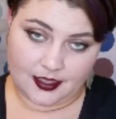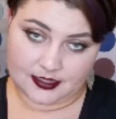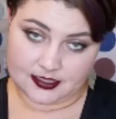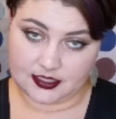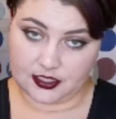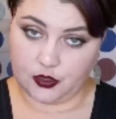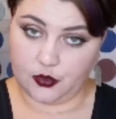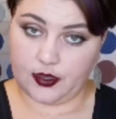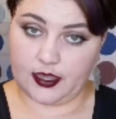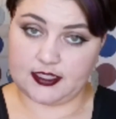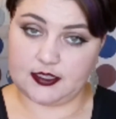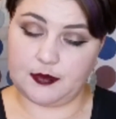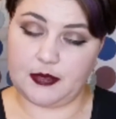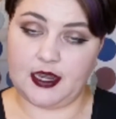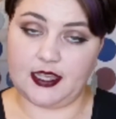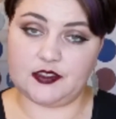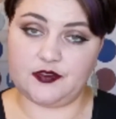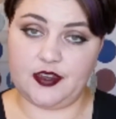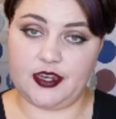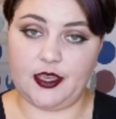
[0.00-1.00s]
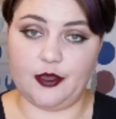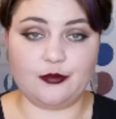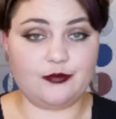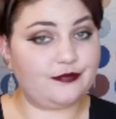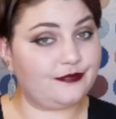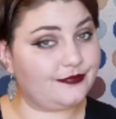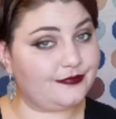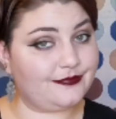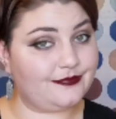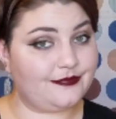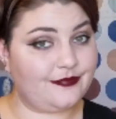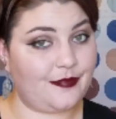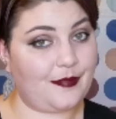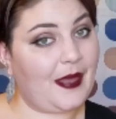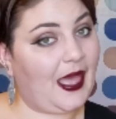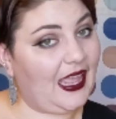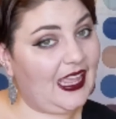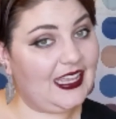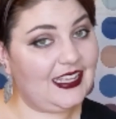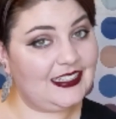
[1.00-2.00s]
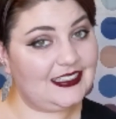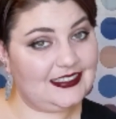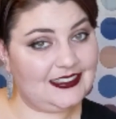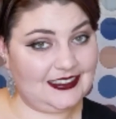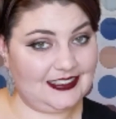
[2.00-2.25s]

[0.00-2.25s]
I'll see you guys in my next video. Bye.